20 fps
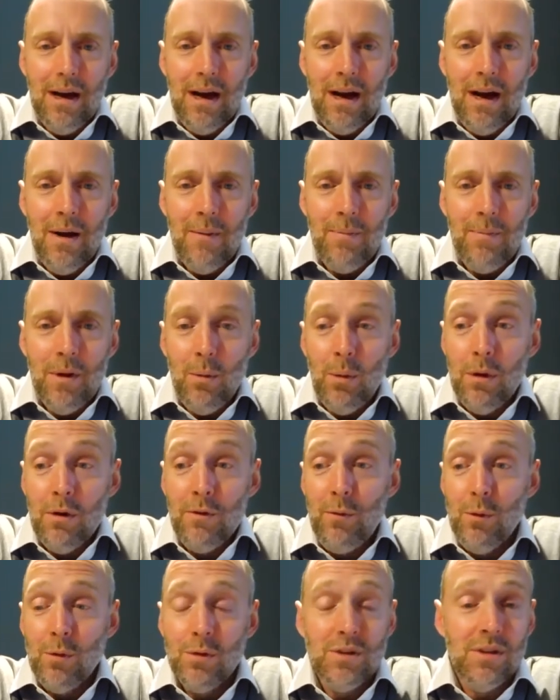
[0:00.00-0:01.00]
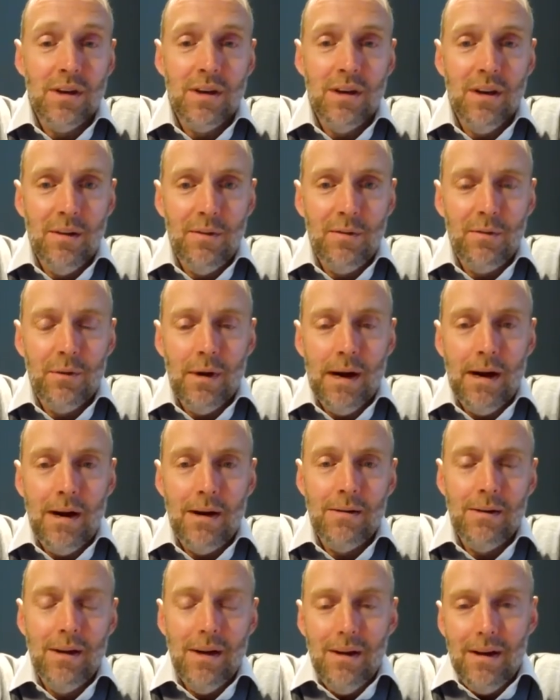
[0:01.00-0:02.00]
Um, we were fortunate enough for
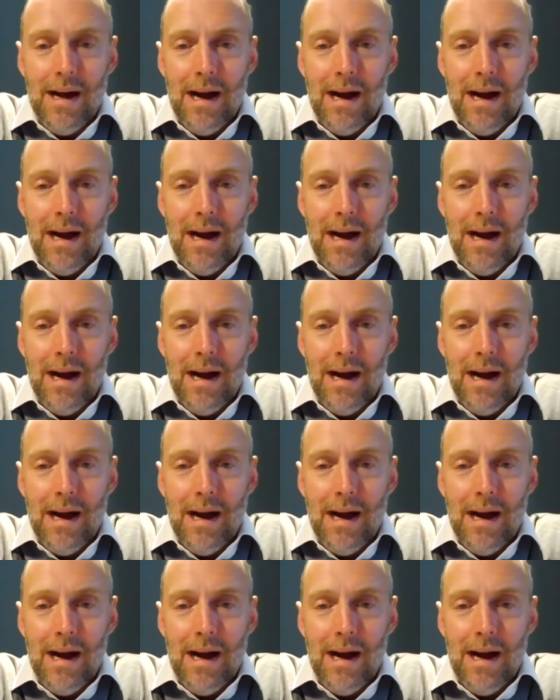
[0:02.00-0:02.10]
our